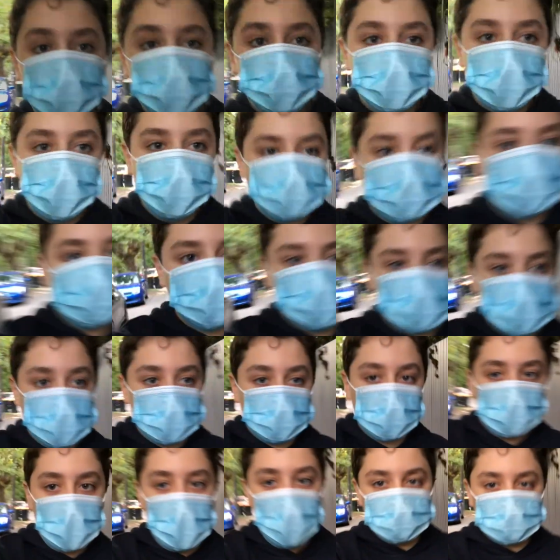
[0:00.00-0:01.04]
right, so we have
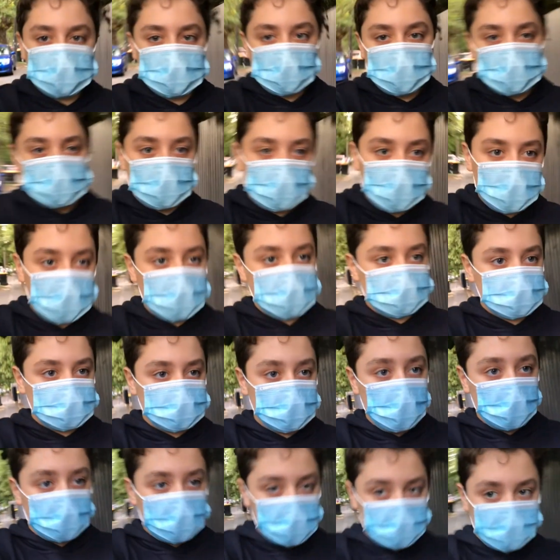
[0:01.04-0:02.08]
arrived at the theatre, just
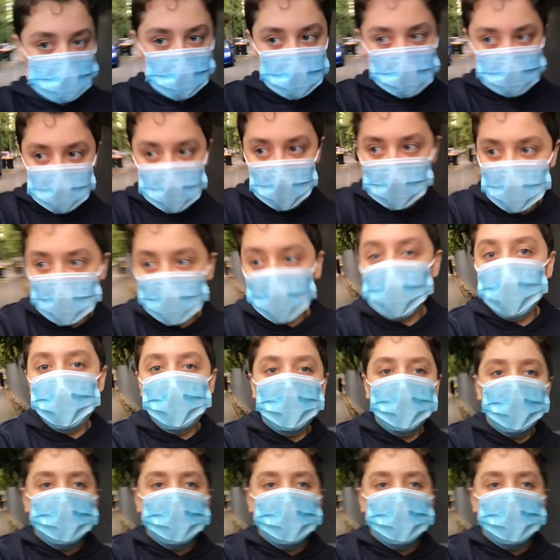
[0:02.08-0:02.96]
walking in there now.